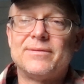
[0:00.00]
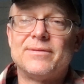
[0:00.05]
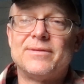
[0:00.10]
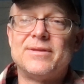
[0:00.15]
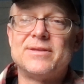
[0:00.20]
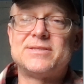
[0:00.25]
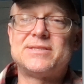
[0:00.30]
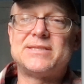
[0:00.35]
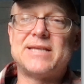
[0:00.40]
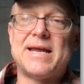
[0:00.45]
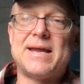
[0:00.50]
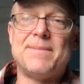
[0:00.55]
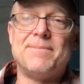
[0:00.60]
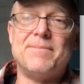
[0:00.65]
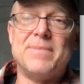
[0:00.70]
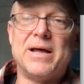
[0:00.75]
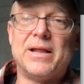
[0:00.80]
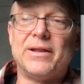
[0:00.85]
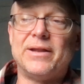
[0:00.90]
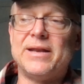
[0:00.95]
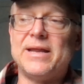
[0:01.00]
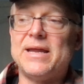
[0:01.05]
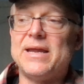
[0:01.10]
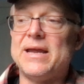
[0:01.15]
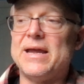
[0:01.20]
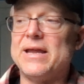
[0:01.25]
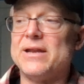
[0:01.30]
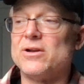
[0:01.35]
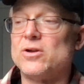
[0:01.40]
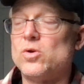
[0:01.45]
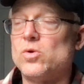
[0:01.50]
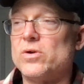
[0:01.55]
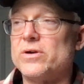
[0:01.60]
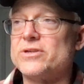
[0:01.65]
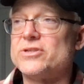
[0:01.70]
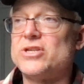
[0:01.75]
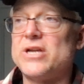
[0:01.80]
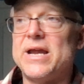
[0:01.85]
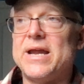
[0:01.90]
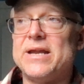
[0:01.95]
the same melody and chord
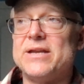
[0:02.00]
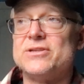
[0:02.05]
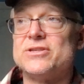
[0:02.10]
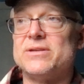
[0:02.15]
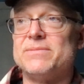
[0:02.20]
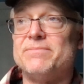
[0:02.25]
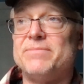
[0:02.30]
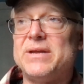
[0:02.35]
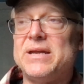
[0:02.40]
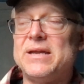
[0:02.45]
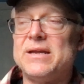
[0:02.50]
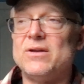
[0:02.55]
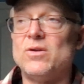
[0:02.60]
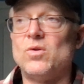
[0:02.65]
change and beat